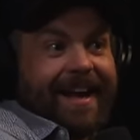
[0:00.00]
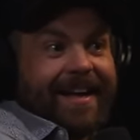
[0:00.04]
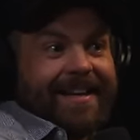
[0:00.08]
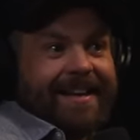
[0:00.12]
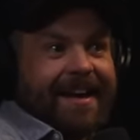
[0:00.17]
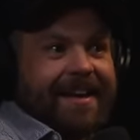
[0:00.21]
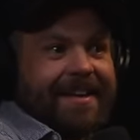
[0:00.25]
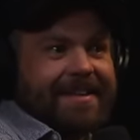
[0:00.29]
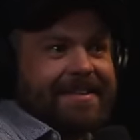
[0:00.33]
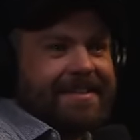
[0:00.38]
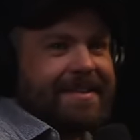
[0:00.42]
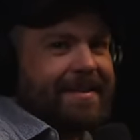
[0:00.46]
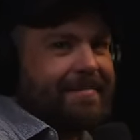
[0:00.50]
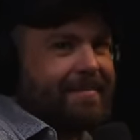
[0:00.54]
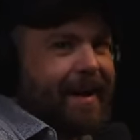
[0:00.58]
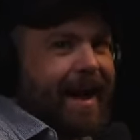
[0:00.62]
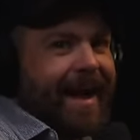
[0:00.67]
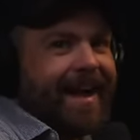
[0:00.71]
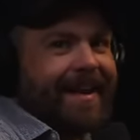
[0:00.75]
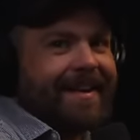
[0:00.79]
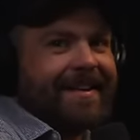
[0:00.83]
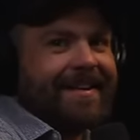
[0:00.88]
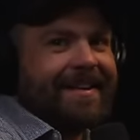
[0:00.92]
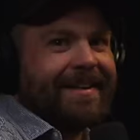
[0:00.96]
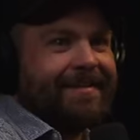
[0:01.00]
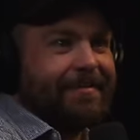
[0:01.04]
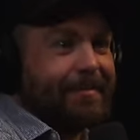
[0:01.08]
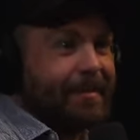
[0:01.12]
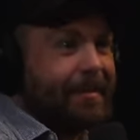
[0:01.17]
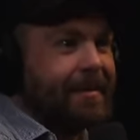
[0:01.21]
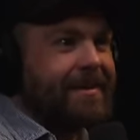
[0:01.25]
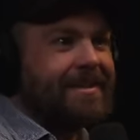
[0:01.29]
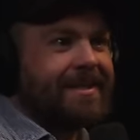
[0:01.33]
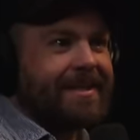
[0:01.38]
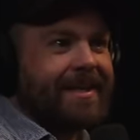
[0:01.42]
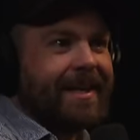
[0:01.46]
I kind of sit back and I'm
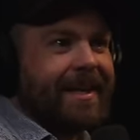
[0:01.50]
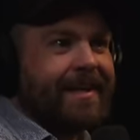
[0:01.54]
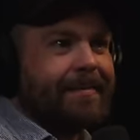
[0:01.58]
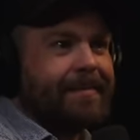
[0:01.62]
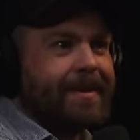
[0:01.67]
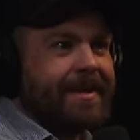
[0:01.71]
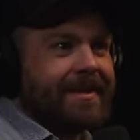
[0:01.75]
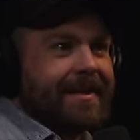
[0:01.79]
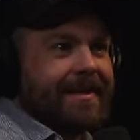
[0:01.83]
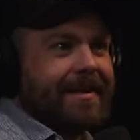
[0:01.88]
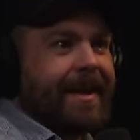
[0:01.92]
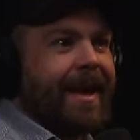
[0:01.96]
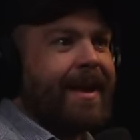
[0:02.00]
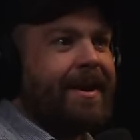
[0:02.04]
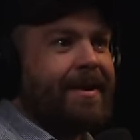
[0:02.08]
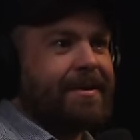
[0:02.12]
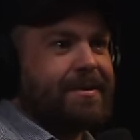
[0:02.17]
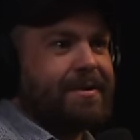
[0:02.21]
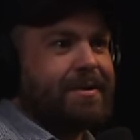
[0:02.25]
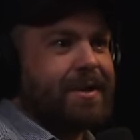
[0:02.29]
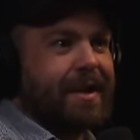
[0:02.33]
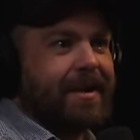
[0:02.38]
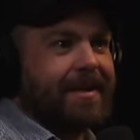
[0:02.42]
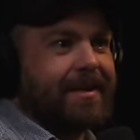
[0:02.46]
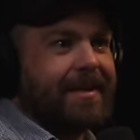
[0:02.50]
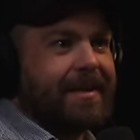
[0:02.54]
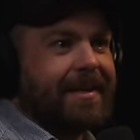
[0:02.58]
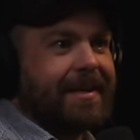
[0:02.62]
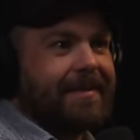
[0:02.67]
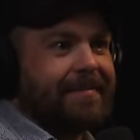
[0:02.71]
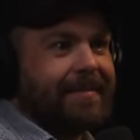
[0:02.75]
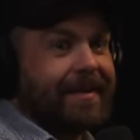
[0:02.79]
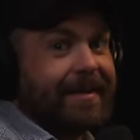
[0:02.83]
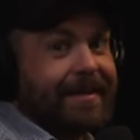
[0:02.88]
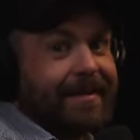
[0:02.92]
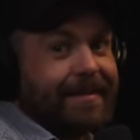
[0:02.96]
once again being the chaos junkie.
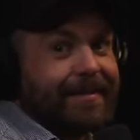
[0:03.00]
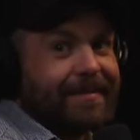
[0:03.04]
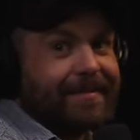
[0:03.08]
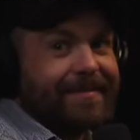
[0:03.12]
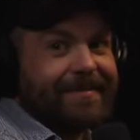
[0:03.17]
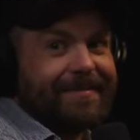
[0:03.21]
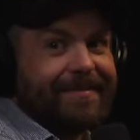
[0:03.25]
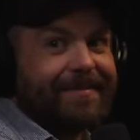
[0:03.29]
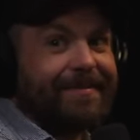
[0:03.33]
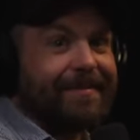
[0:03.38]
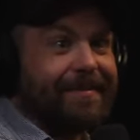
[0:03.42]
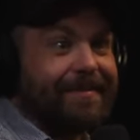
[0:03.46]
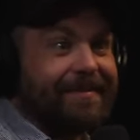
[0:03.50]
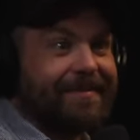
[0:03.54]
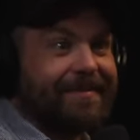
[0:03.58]
I'm like, oh,